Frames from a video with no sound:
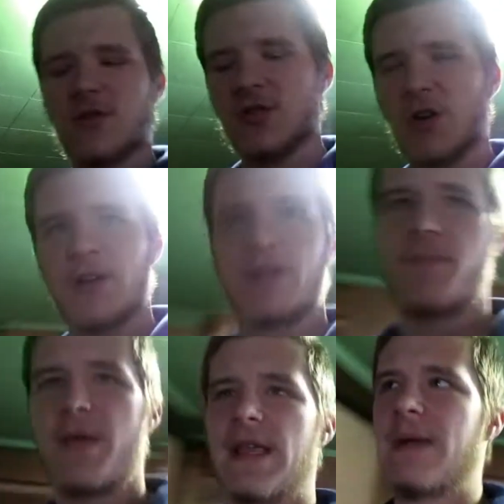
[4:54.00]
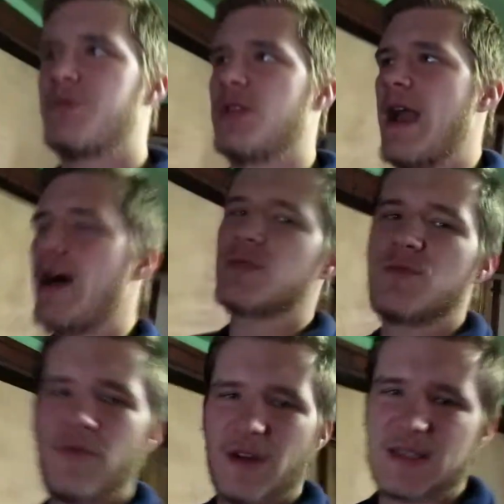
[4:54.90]
starting to pick up with the house
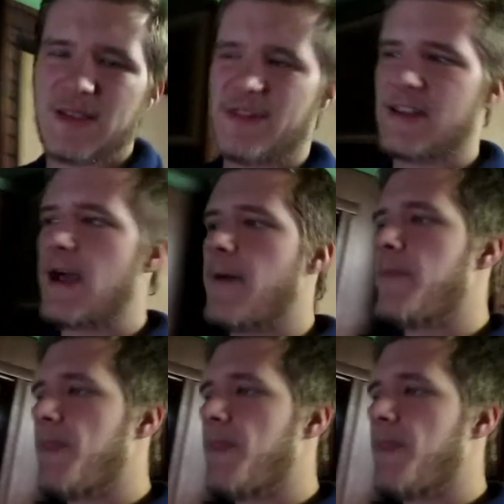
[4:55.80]
moving and stuff like that.